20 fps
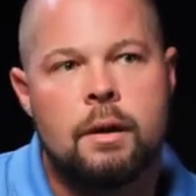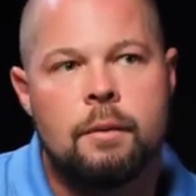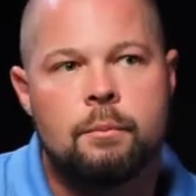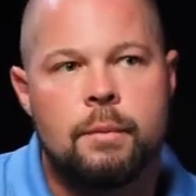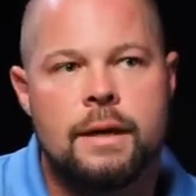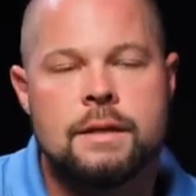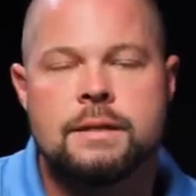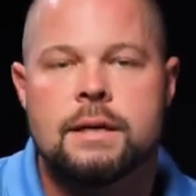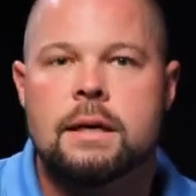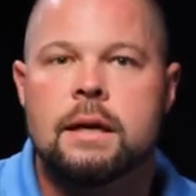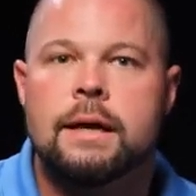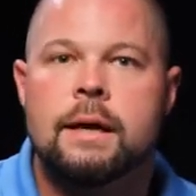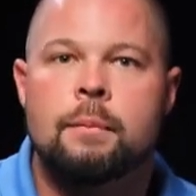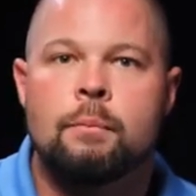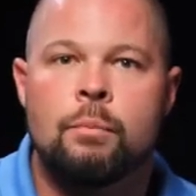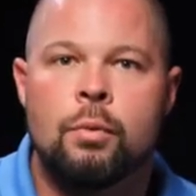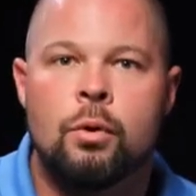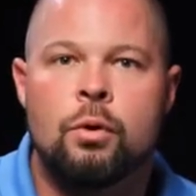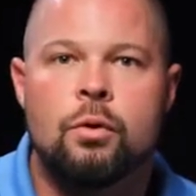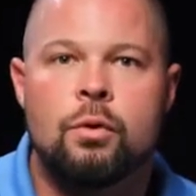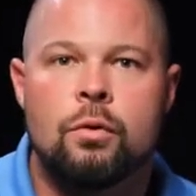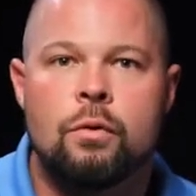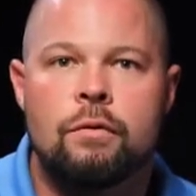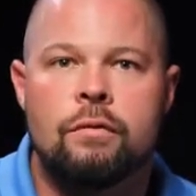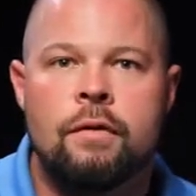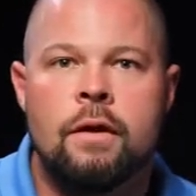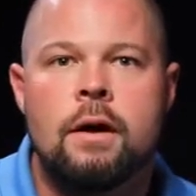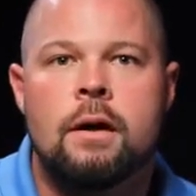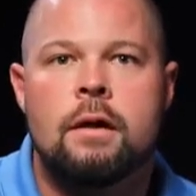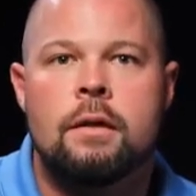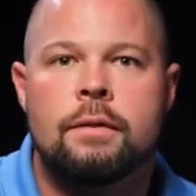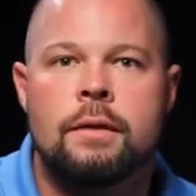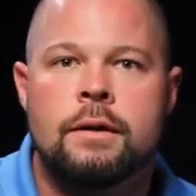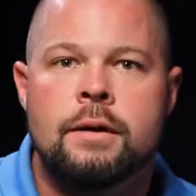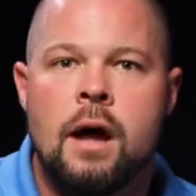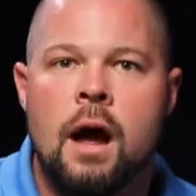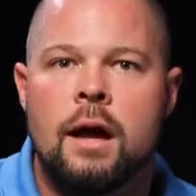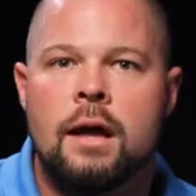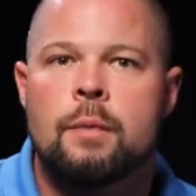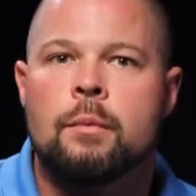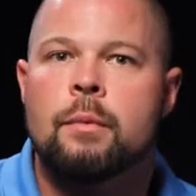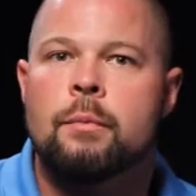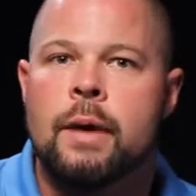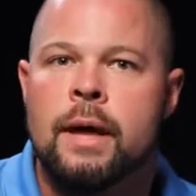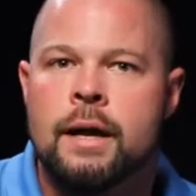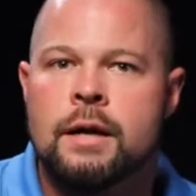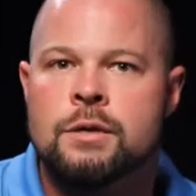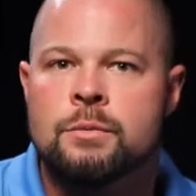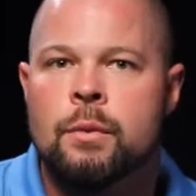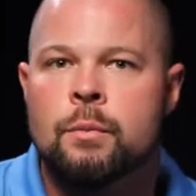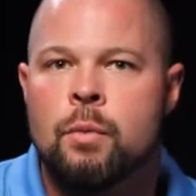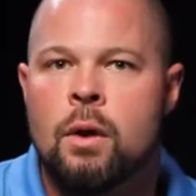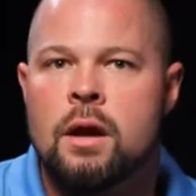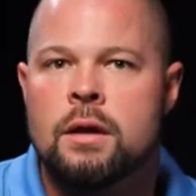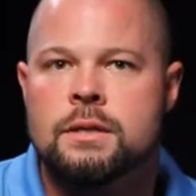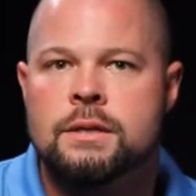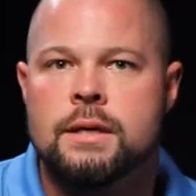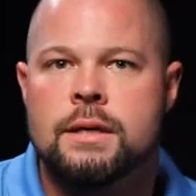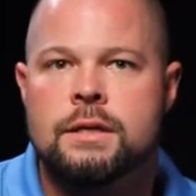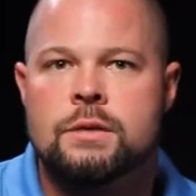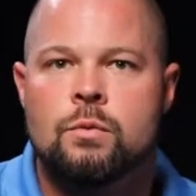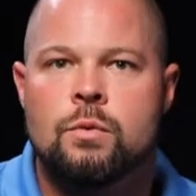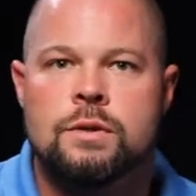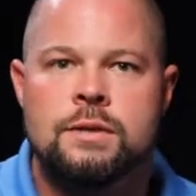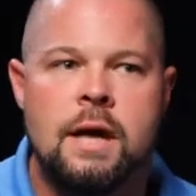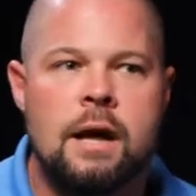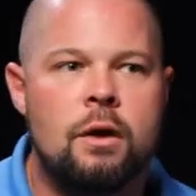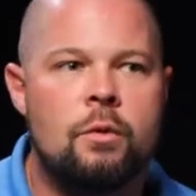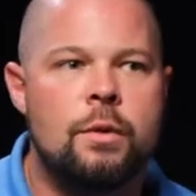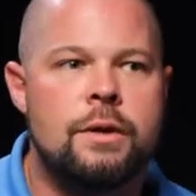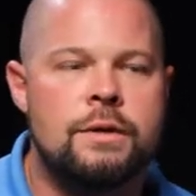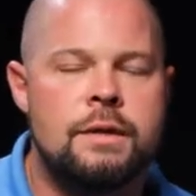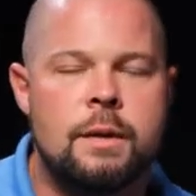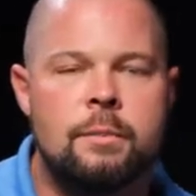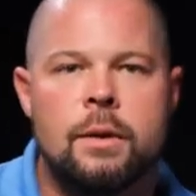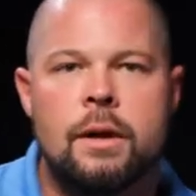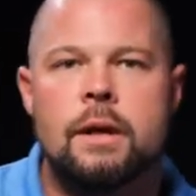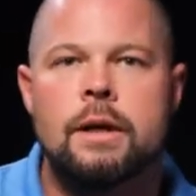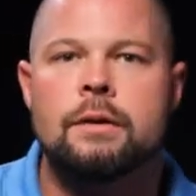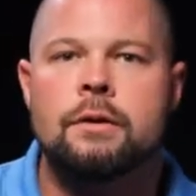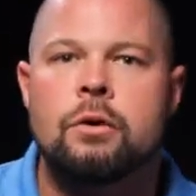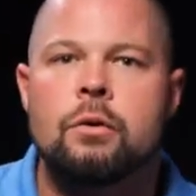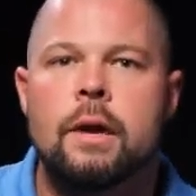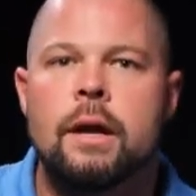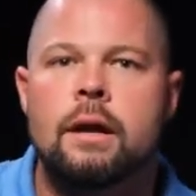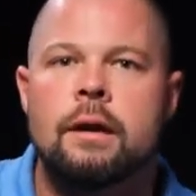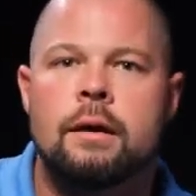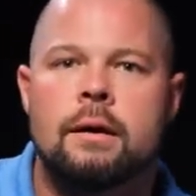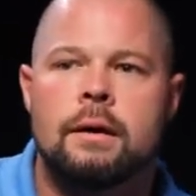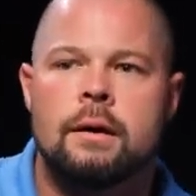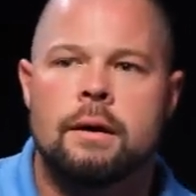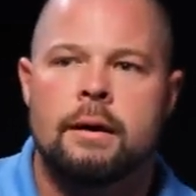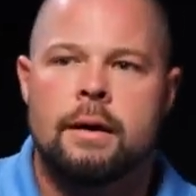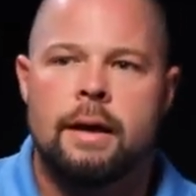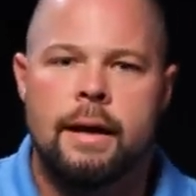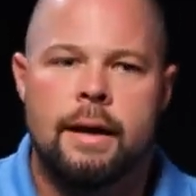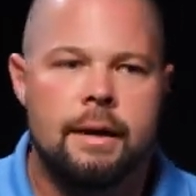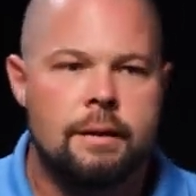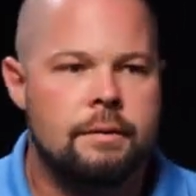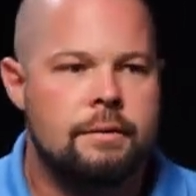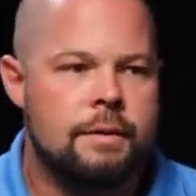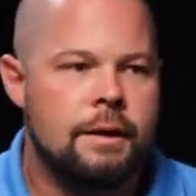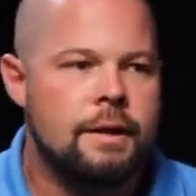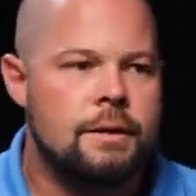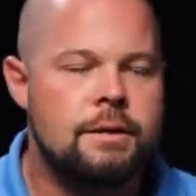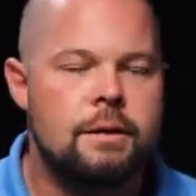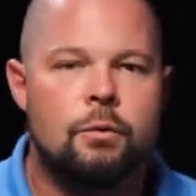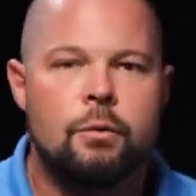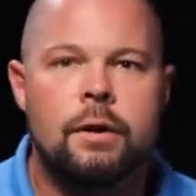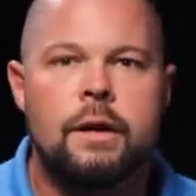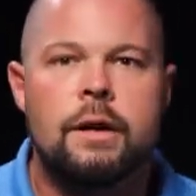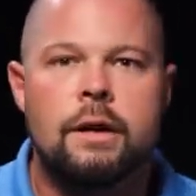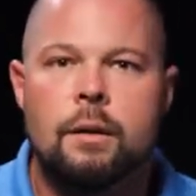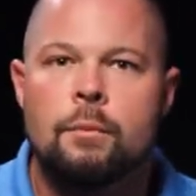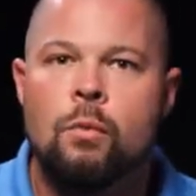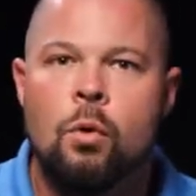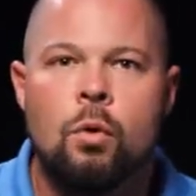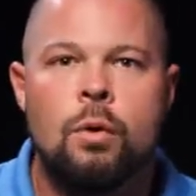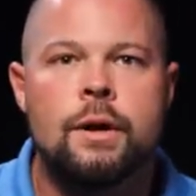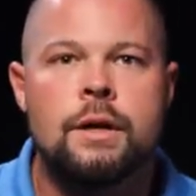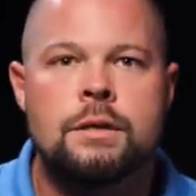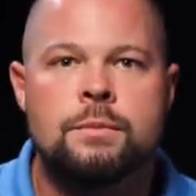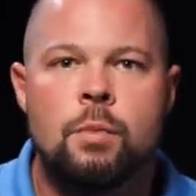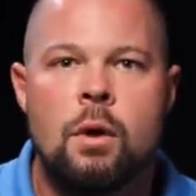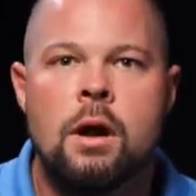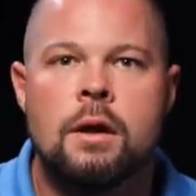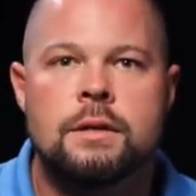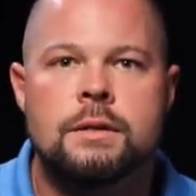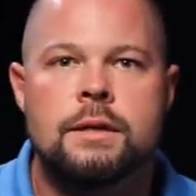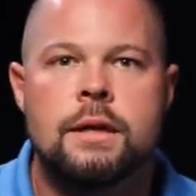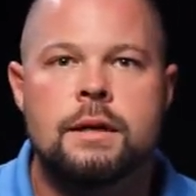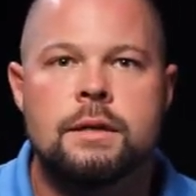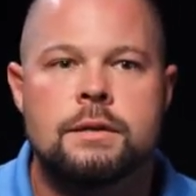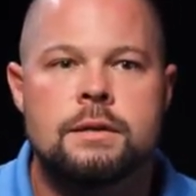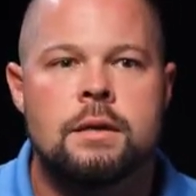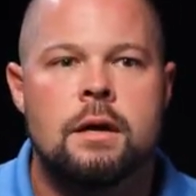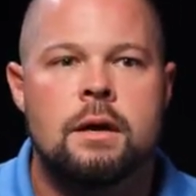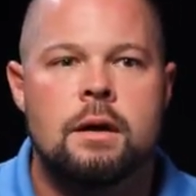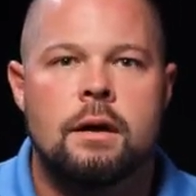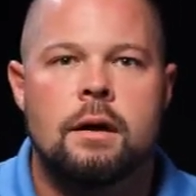basically improve the document management process was, how do we typically do it? And it's a really laborious process.